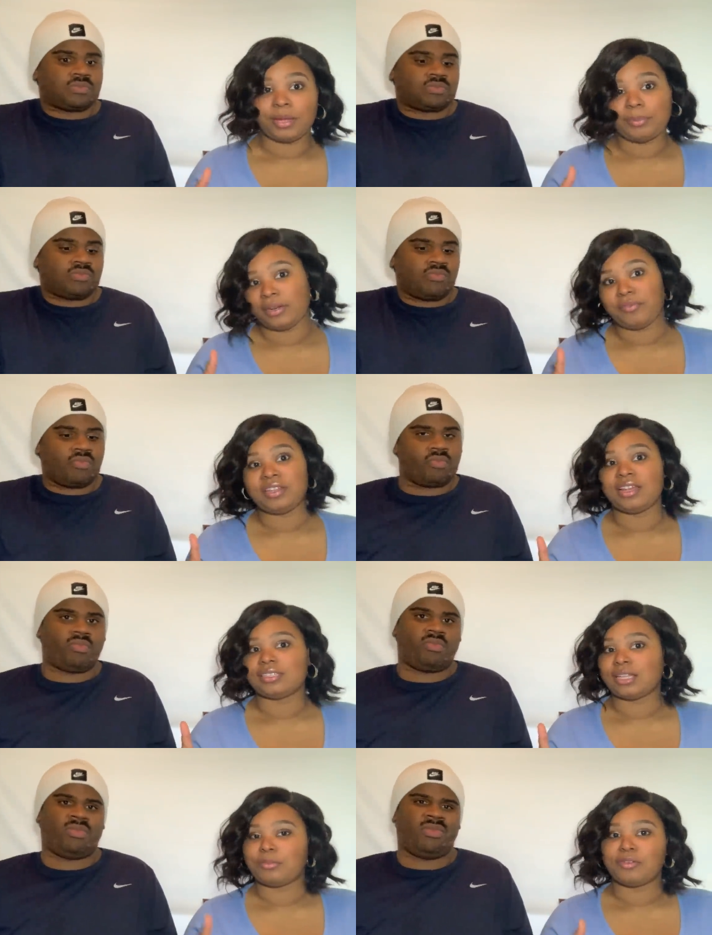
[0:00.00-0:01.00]
Speaker 1: up and if it
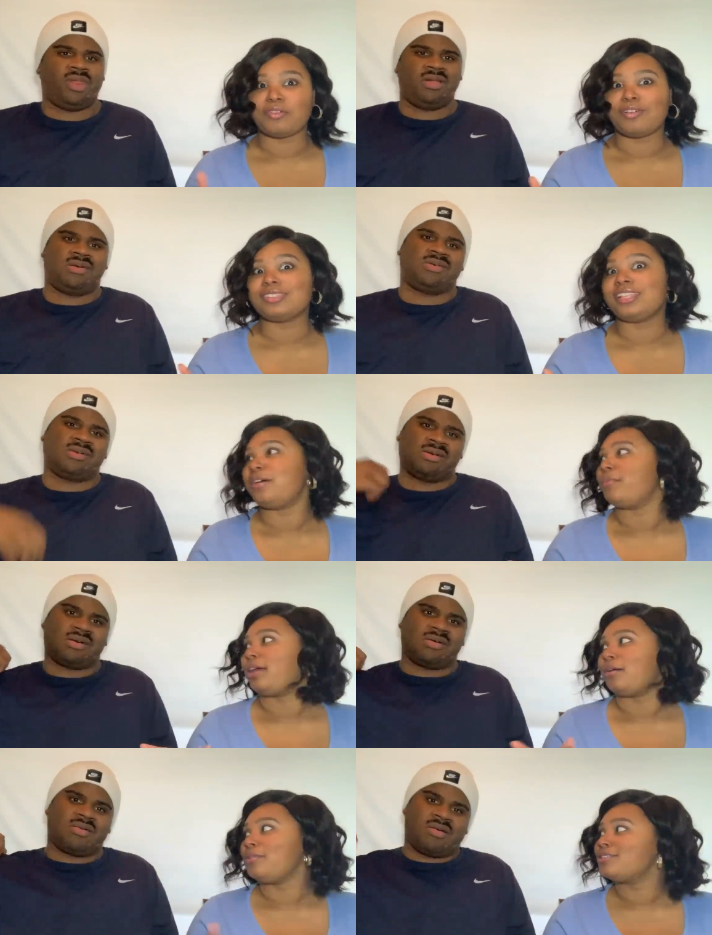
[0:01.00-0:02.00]
does something, of course they'll
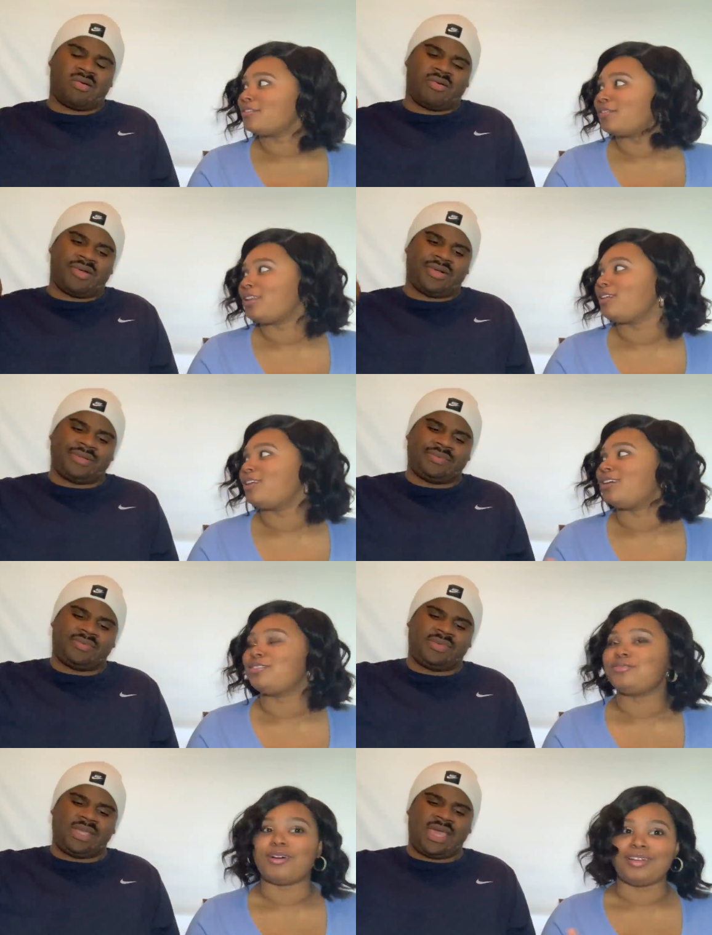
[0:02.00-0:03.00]
make a music video. They'll
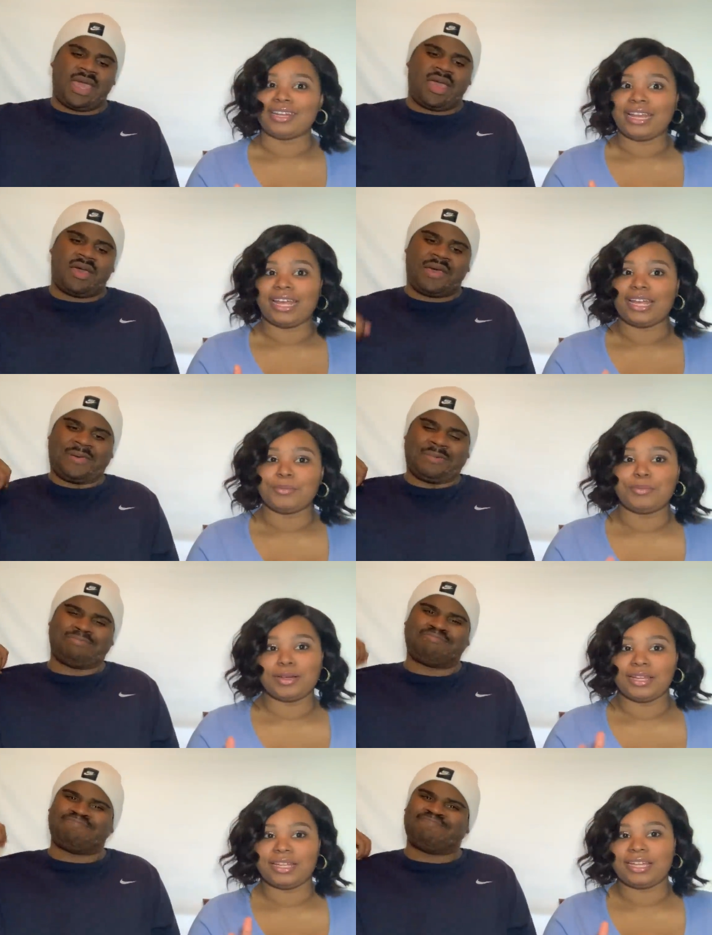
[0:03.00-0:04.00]
do all yeah. that.
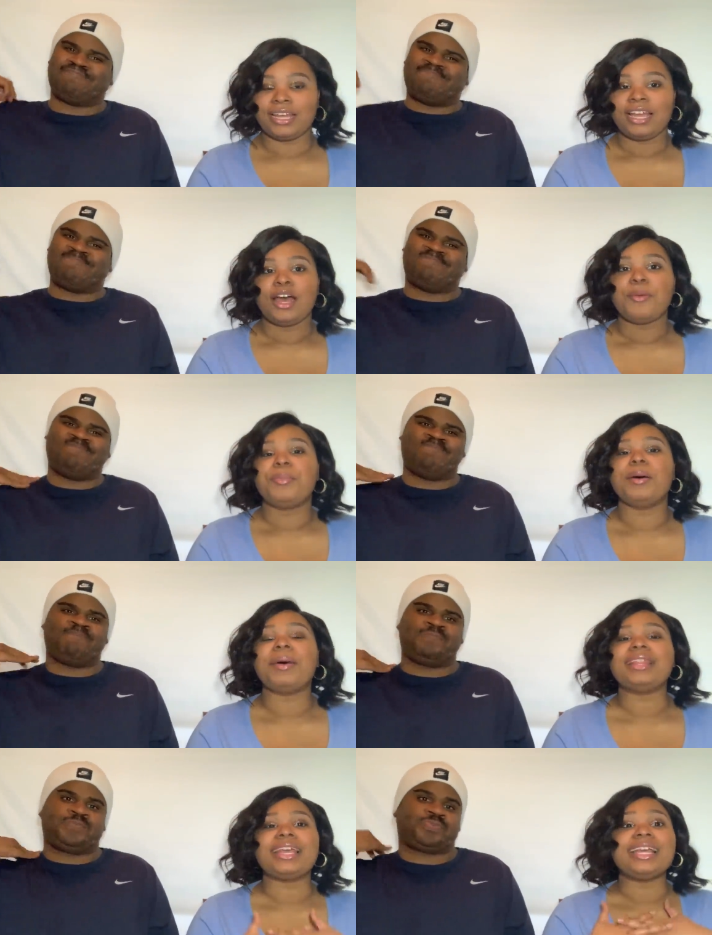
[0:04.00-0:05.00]
But, mm. but
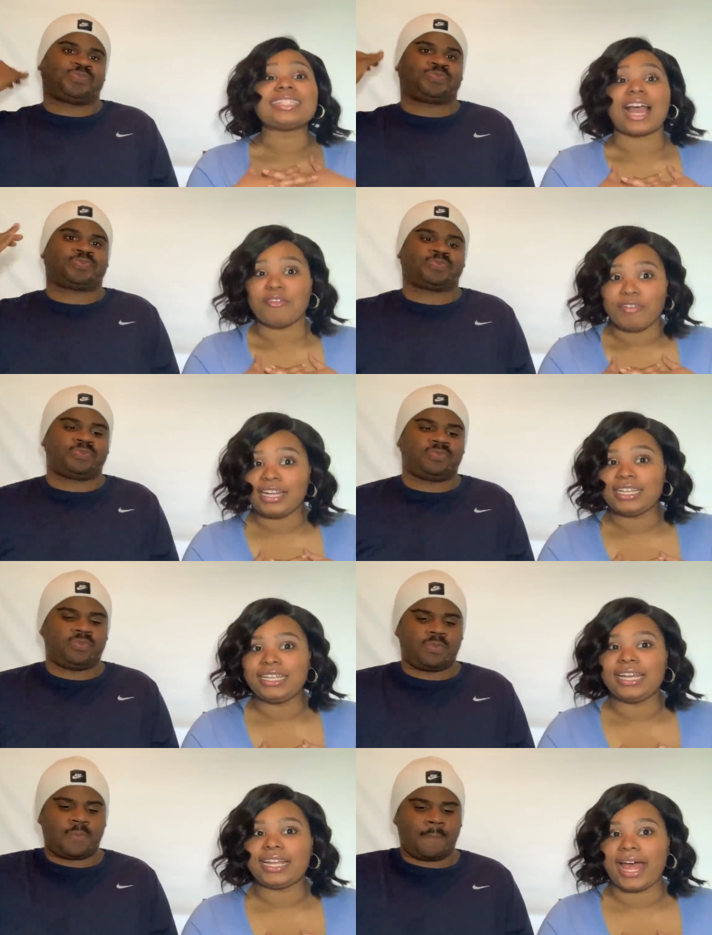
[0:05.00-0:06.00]
my thing is, I really
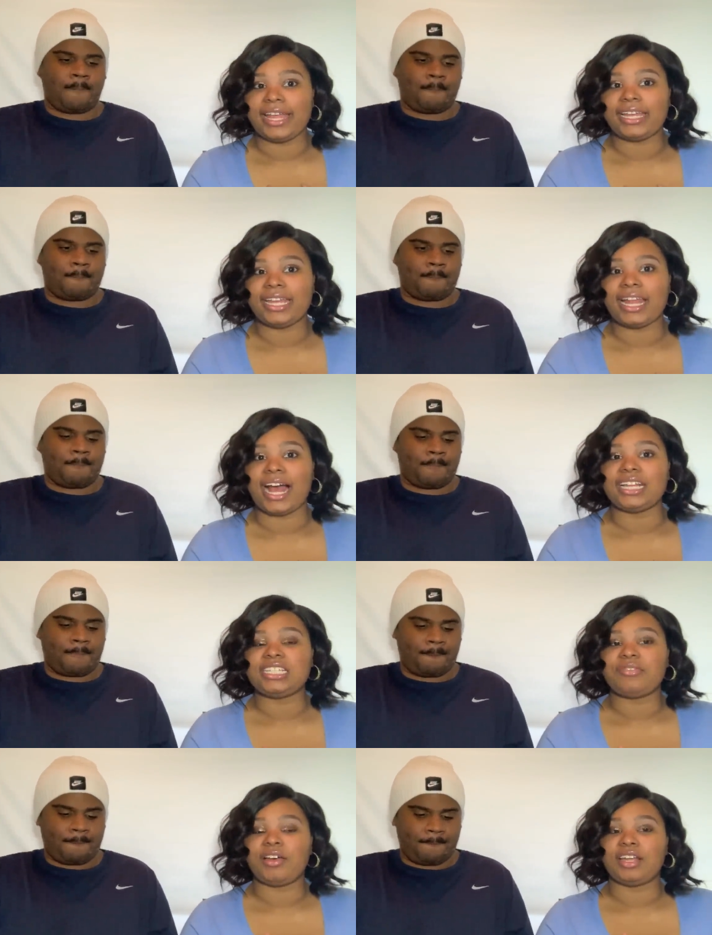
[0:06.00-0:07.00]
did like it. I
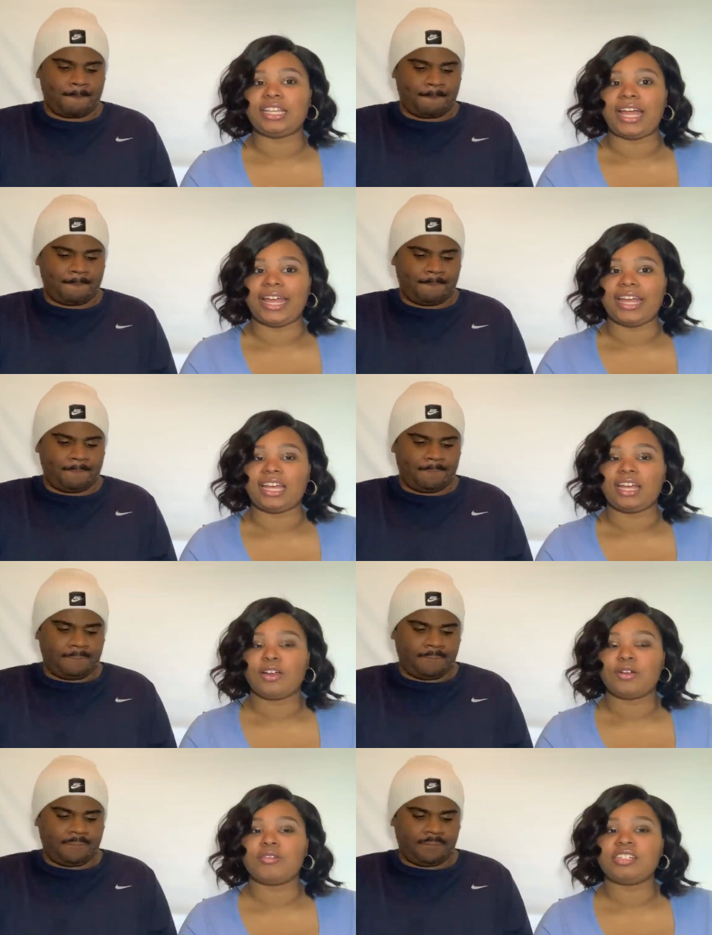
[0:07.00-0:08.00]
just felt like
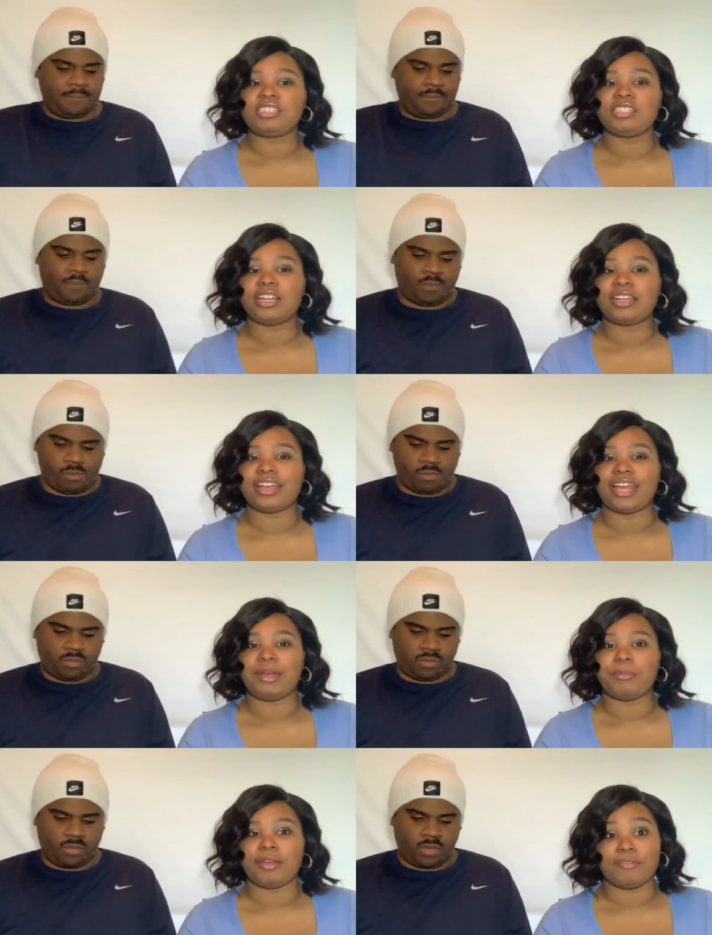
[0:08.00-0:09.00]
Chris should have
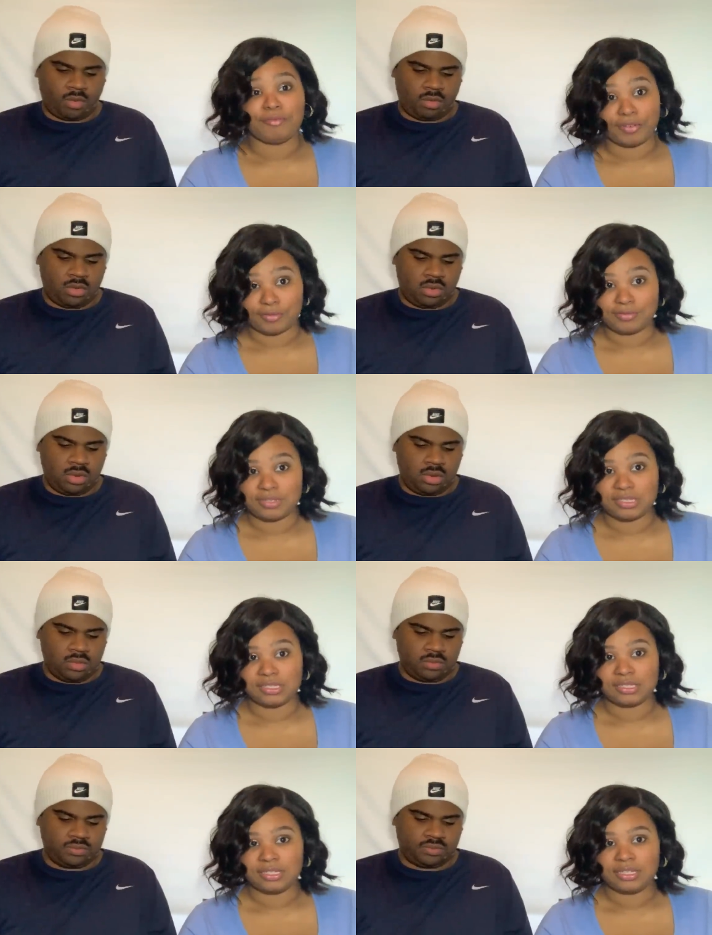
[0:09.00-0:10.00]
came in 1st
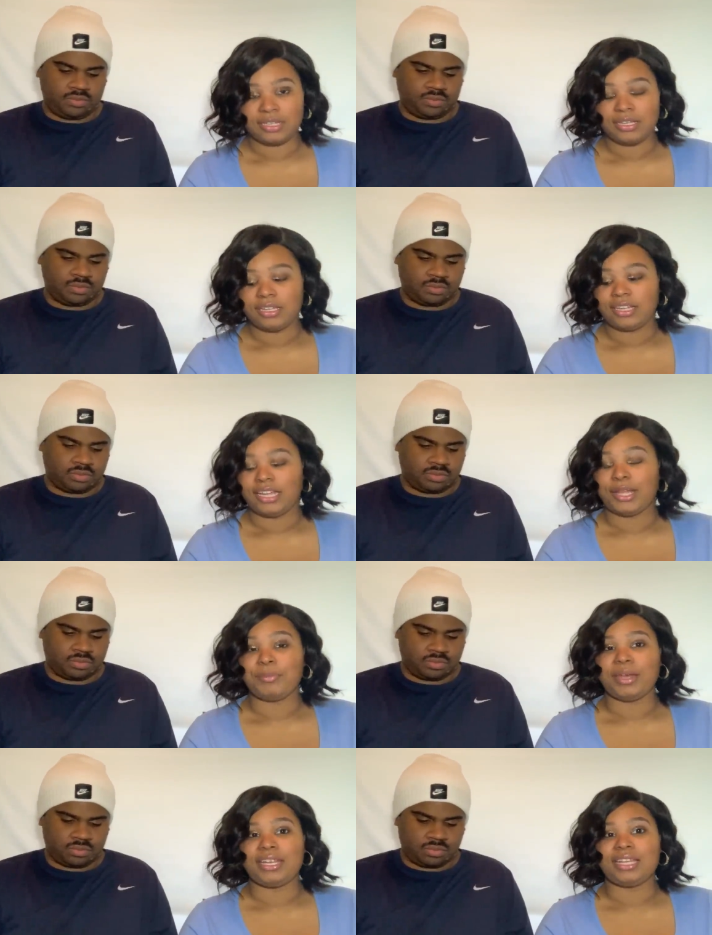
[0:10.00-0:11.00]
mm -hmm and
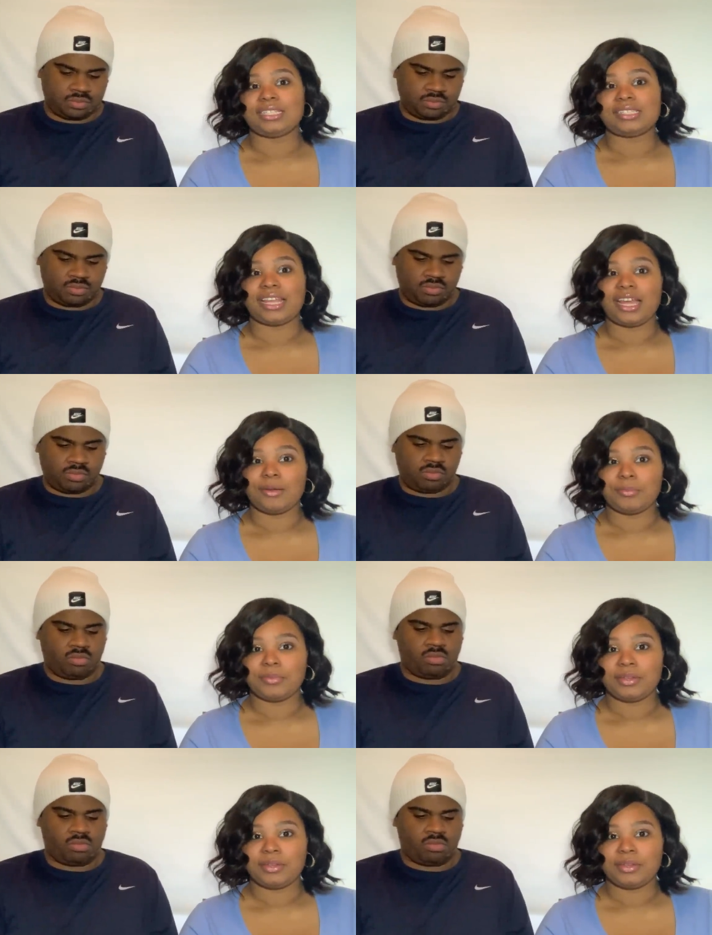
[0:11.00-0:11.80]
made his stamp